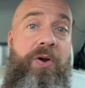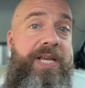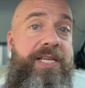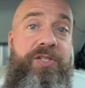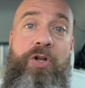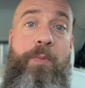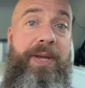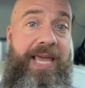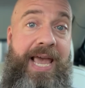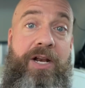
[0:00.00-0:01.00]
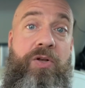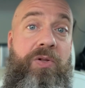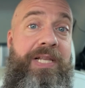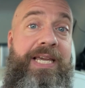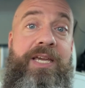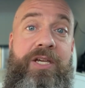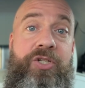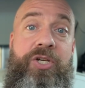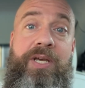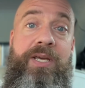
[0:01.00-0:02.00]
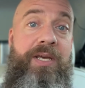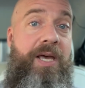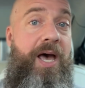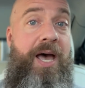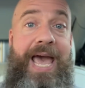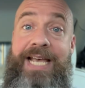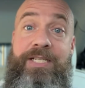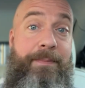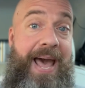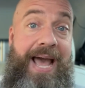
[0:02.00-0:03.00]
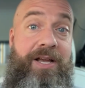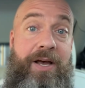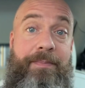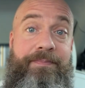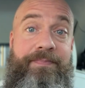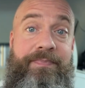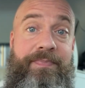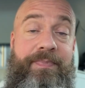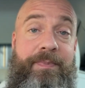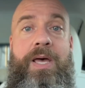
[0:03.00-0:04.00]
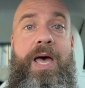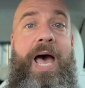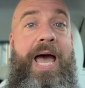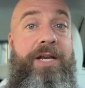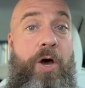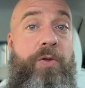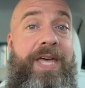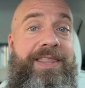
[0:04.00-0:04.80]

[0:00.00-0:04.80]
is no mechanical linkage as a backup. I know that